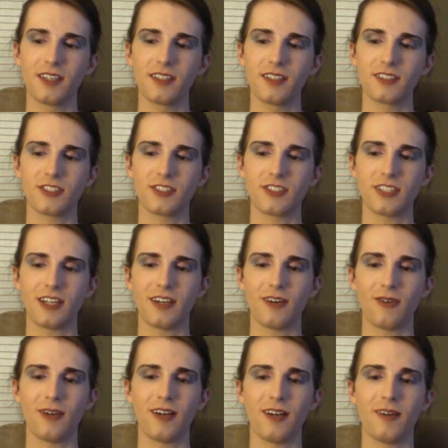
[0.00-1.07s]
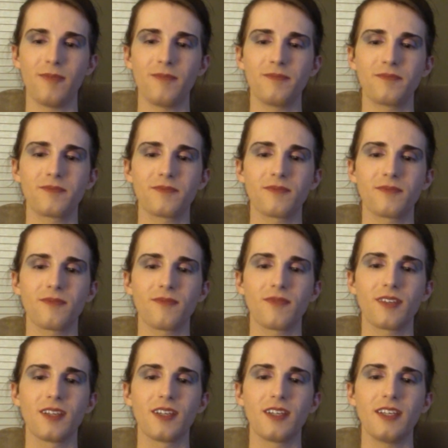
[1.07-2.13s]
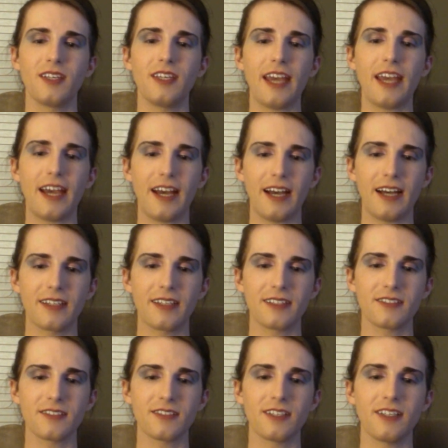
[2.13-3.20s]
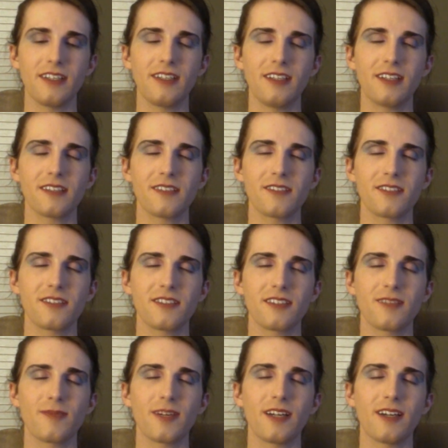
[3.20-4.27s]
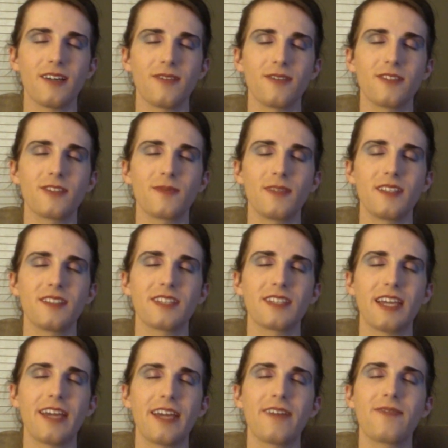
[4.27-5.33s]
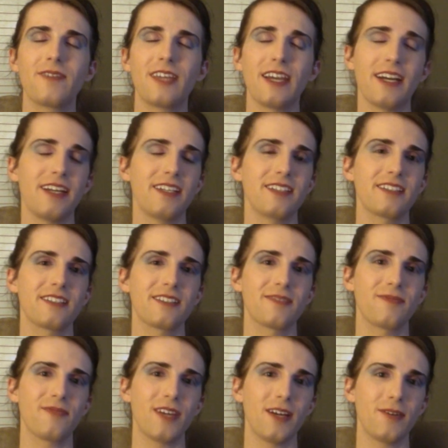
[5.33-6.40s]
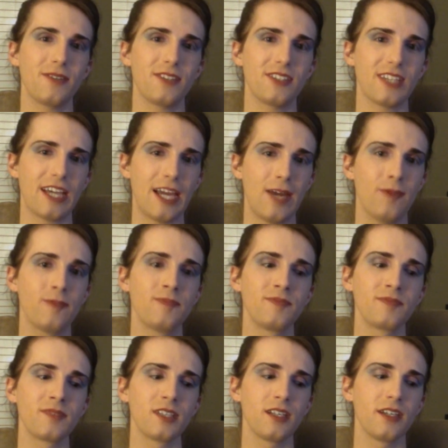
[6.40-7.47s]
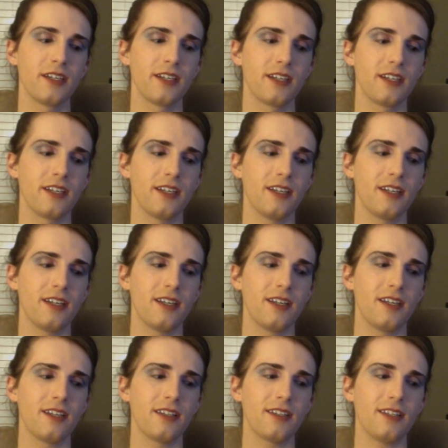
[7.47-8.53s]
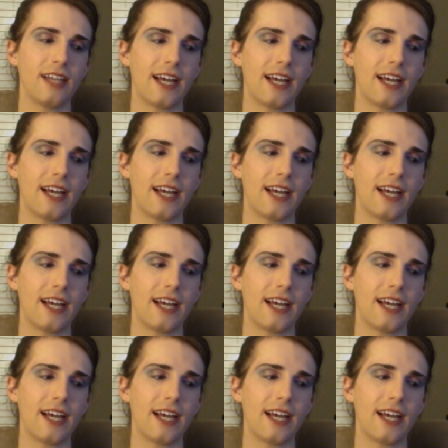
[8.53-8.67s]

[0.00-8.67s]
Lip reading: So, yeah, is there anything else that my heart wants me to say? Yes, I would say probably